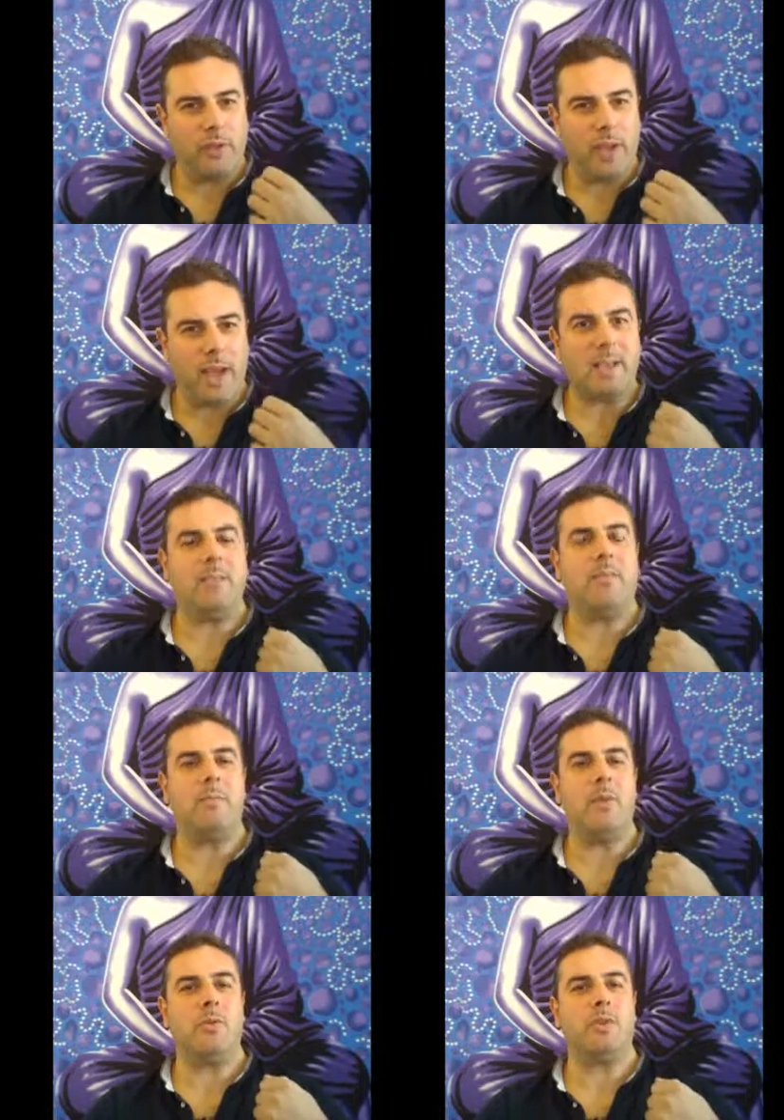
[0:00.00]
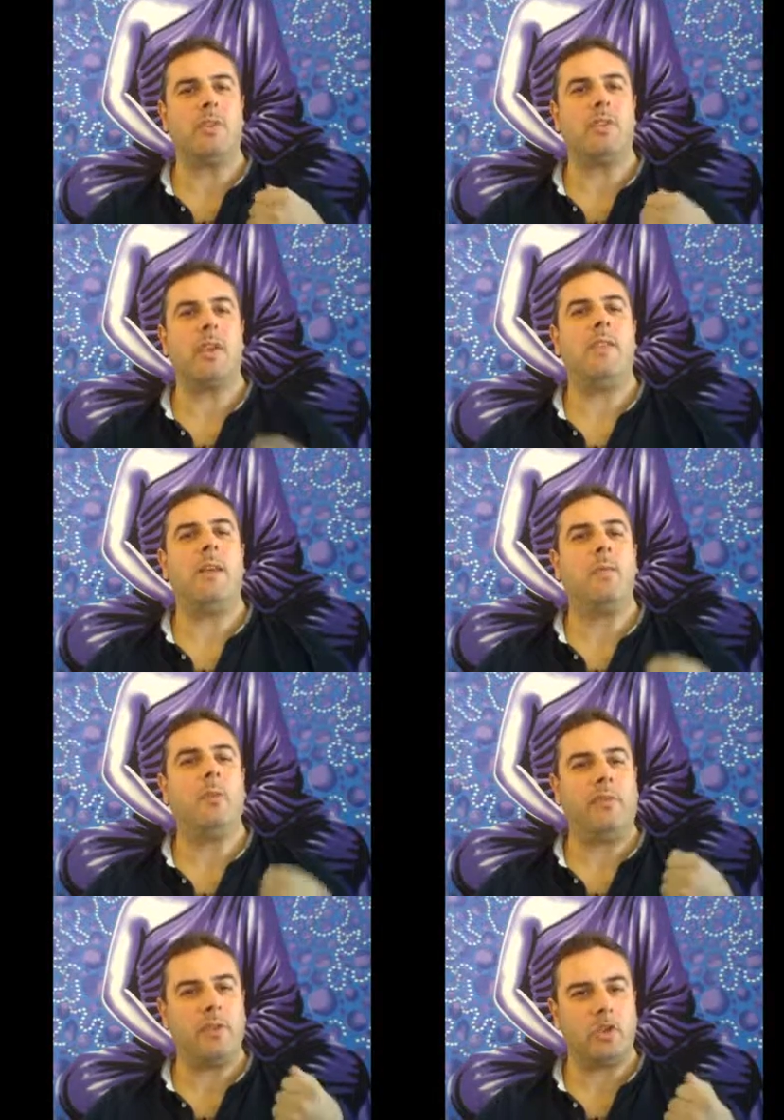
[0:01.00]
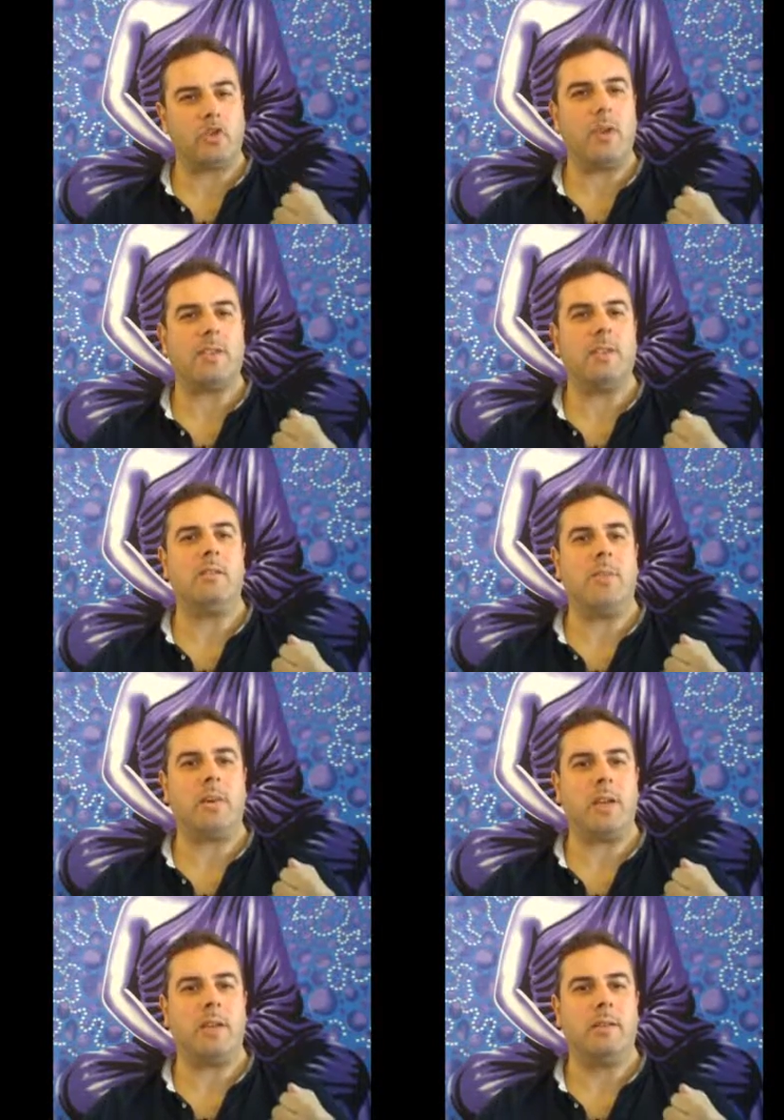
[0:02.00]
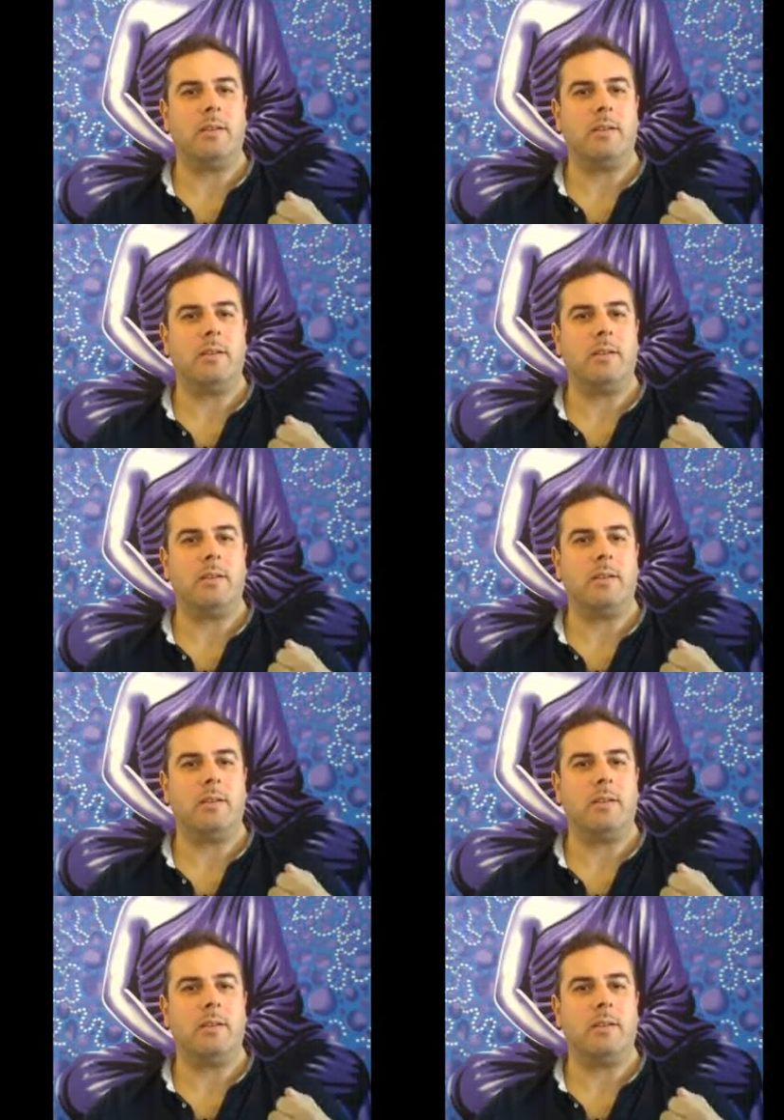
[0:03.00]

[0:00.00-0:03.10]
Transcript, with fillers: negative emotions and then we'll feel stress in the body.